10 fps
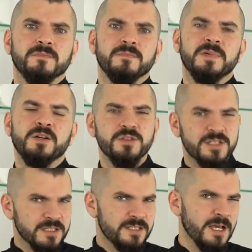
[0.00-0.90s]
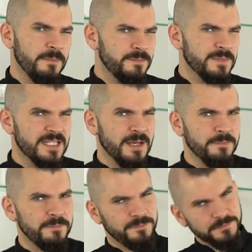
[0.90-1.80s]
because
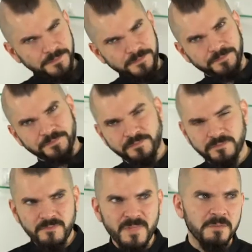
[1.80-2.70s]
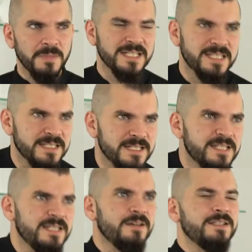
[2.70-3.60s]
some bartenders
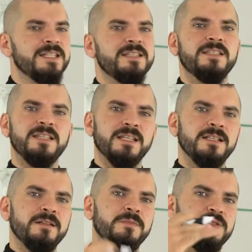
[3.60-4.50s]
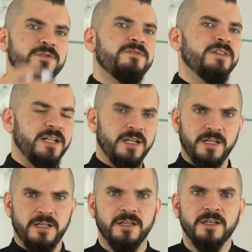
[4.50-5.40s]
nowadays they take it a little bit too far,
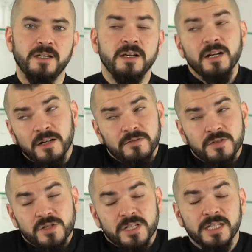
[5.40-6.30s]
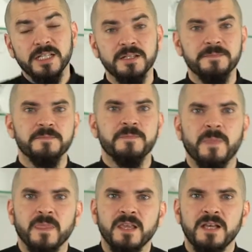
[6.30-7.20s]
unfortunately.
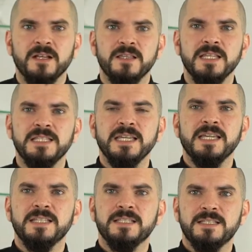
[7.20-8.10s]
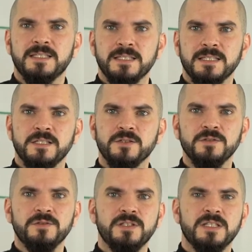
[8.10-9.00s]
They
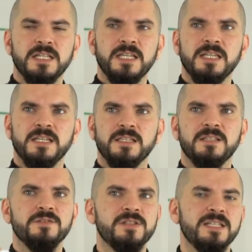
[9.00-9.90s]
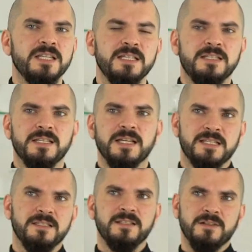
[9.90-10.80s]
don't see it as
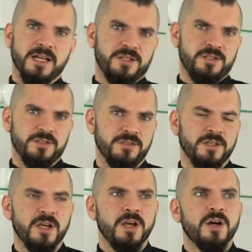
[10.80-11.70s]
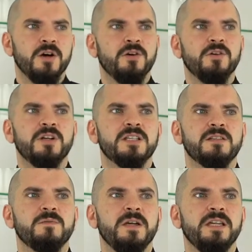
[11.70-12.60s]
an interaction or as
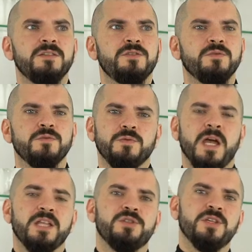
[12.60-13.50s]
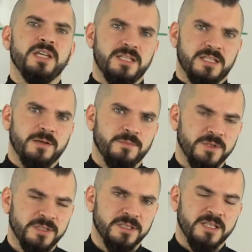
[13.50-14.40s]
a way to educate
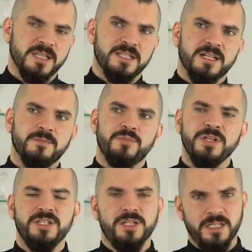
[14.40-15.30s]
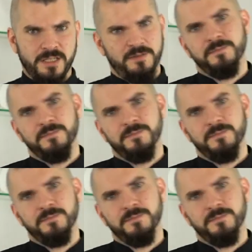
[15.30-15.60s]
someone. They start preaching,